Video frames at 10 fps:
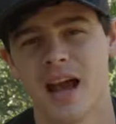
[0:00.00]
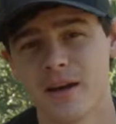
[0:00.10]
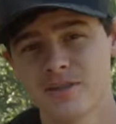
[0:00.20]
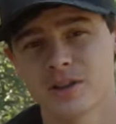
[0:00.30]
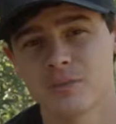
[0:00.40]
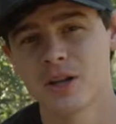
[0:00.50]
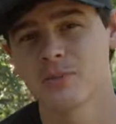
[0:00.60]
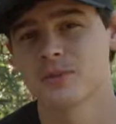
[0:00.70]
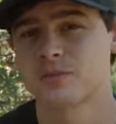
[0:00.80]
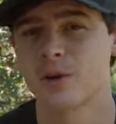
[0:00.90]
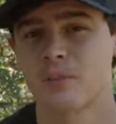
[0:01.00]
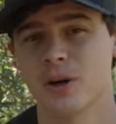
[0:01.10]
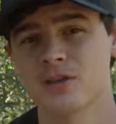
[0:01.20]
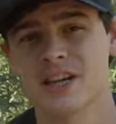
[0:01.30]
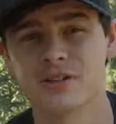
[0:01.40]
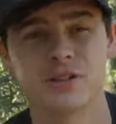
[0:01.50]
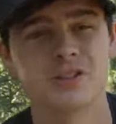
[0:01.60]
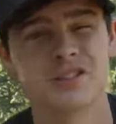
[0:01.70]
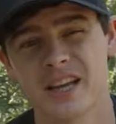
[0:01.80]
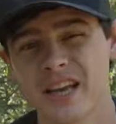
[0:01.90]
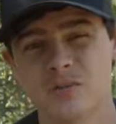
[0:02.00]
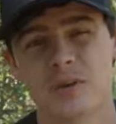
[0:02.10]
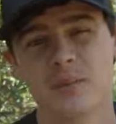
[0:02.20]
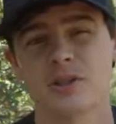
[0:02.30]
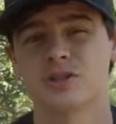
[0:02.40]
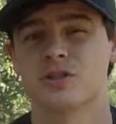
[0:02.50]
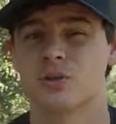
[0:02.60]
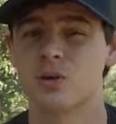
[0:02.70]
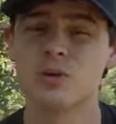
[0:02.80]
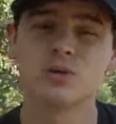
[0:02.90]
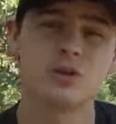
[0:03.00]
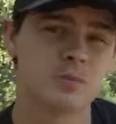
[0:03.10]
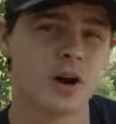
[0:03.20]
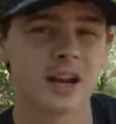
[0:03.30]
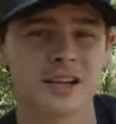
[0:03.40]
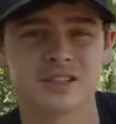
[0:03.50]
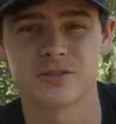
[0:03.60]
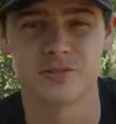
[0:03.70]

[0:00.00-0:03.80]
Every single month, Bespoke Post introduces its members to cool new products